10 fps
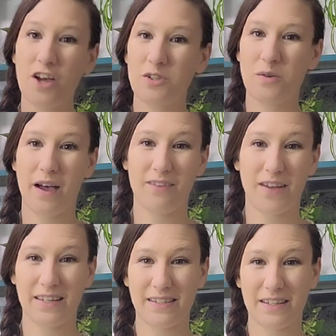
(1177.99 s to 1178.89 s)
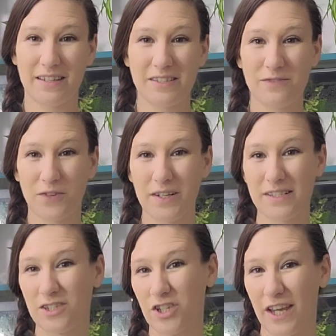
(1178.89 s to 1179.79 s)
Do you have ideas for it
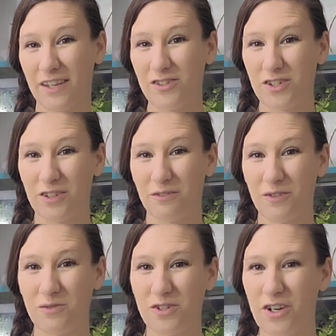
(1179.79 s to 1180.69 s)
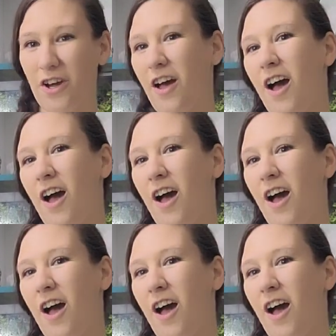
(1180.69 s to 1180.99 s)
to change in the future?